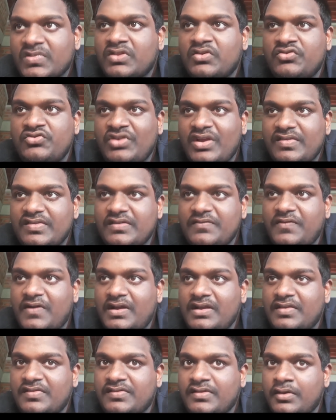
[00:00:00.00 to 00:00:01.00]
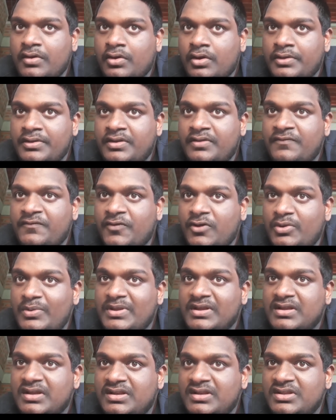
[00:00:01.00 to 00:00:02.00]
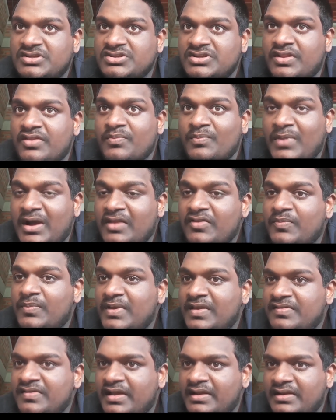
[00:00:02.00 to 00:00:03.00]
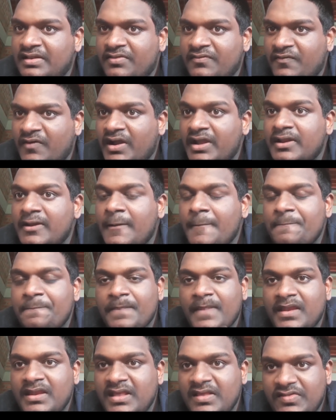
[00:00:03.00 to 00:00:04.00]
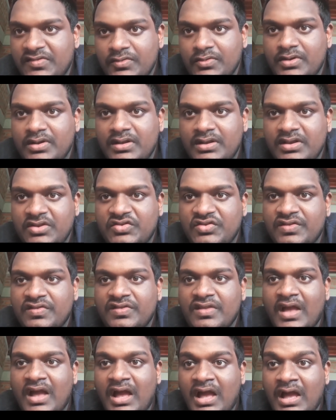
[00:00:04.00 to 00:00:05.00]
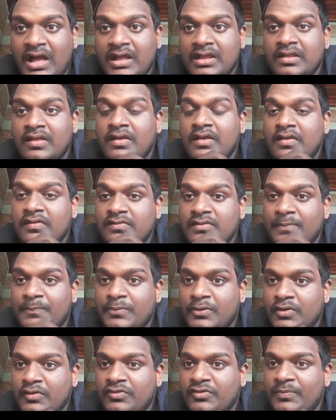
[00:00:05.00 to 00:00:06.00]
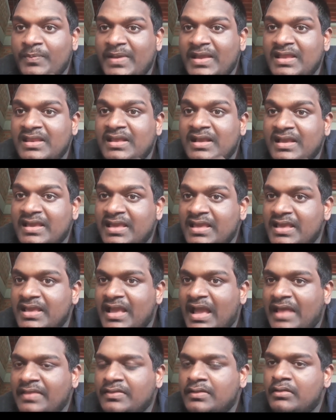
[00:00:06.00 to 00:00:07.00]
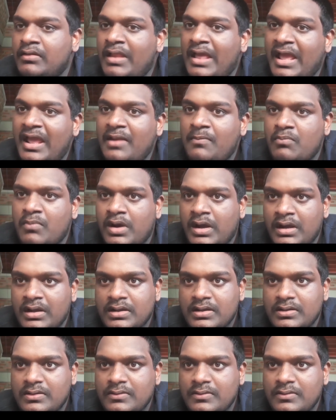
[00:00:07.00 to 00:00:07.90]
To justify a stay order, the following conditions must be satisfied. These two conditions are supposed to be the key and the landmark